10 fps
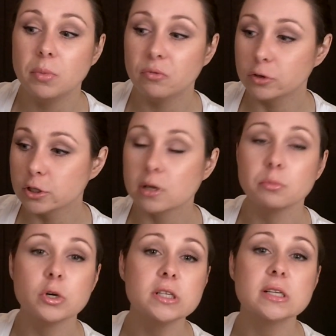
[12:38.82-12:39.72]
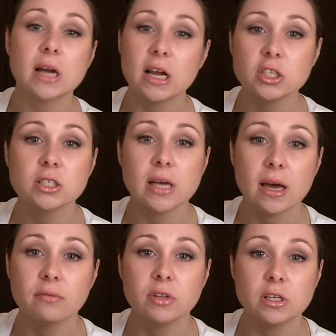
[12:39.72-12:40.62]
But for some reason, I just
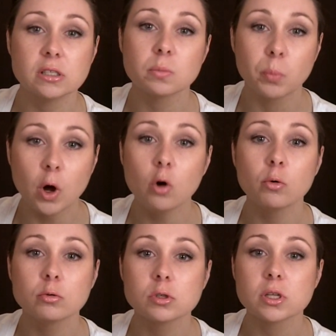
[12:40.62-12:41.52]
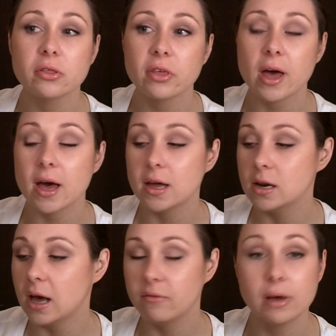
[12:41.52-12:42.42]
have these moles
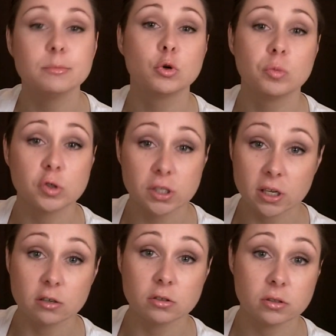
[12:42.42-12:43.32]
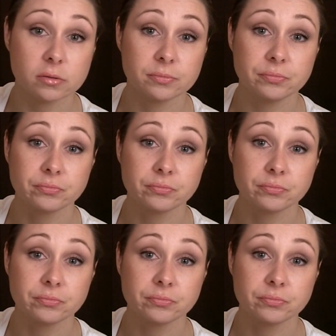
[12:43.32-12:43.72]
that have abnormal cells.